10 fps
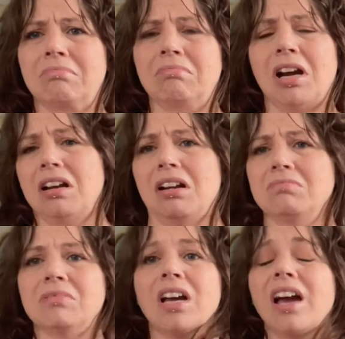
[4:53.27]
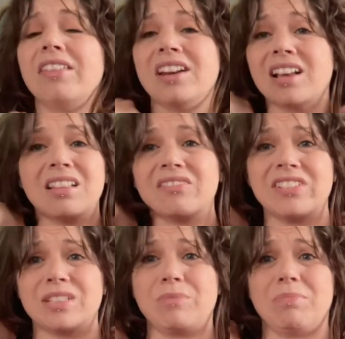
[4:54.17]
I don't know. And the neckline
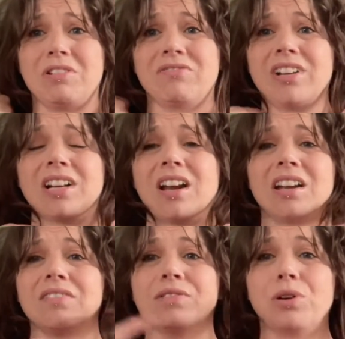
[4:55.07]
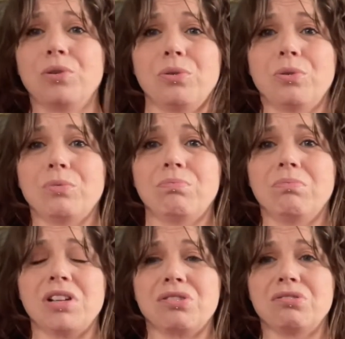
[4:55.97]
fits me perfect. I have no
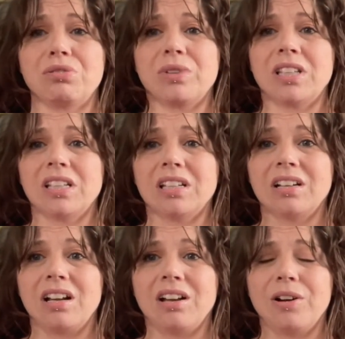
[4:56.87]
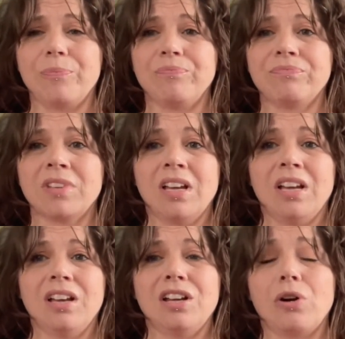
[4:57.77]
issues with it.
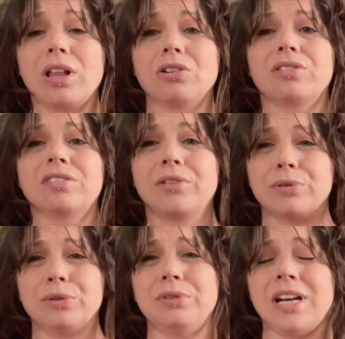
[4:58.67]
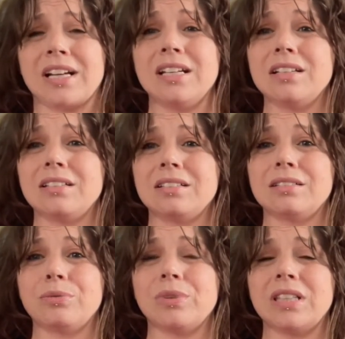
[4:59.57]
I learned several new
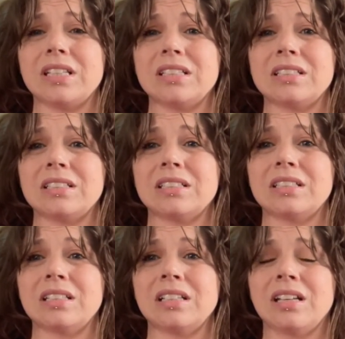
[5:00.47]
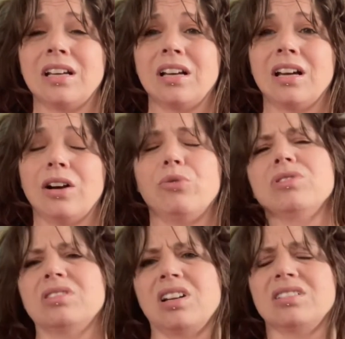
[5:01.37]
techniques with this. Well,
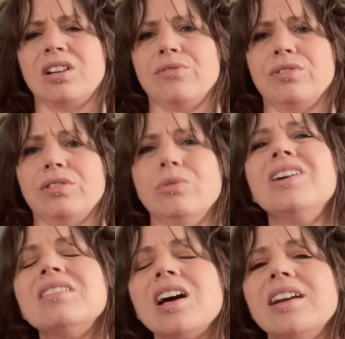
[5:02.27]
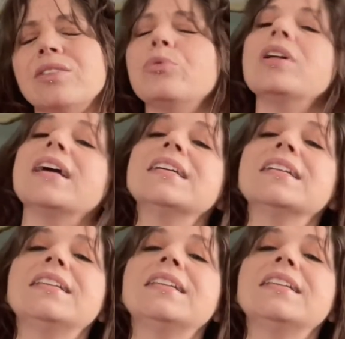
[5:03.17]
not several. Well, kind of. Well, I did